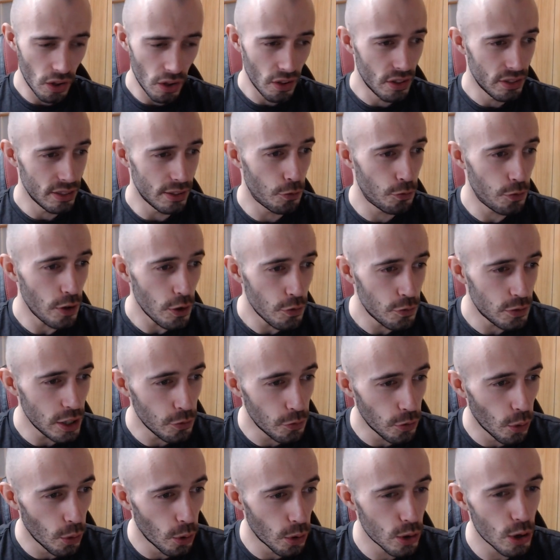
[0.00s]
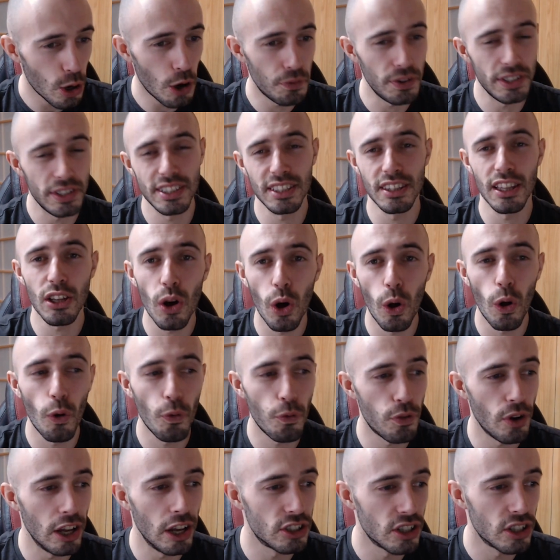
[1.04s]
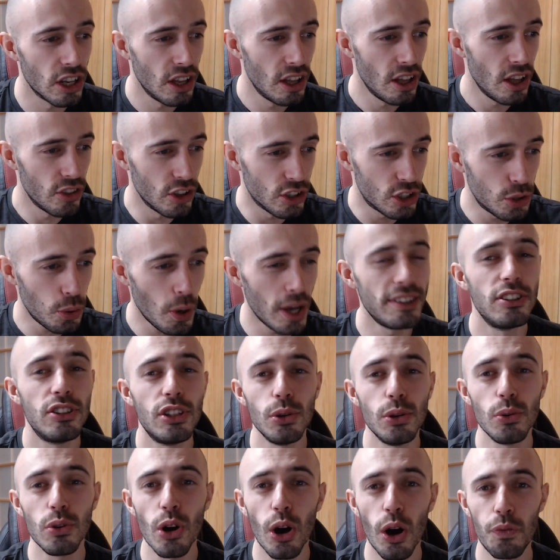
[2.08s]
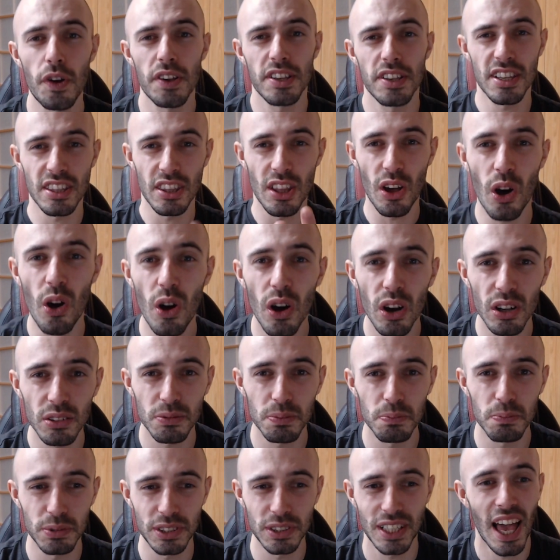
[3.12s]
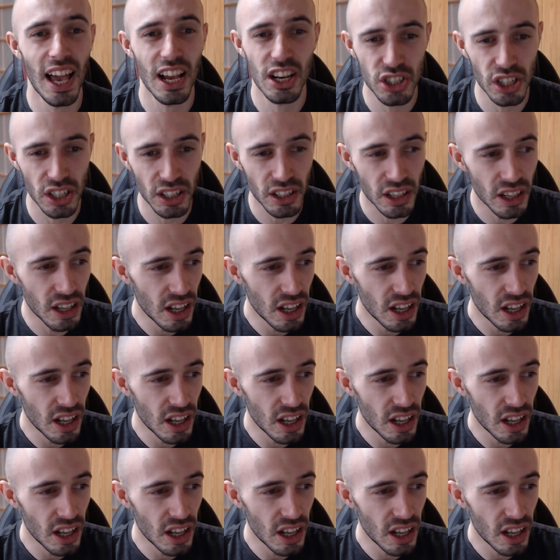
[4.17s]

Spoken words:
the 54 coffees in the cold fridge, the 22 coffees in the hot section,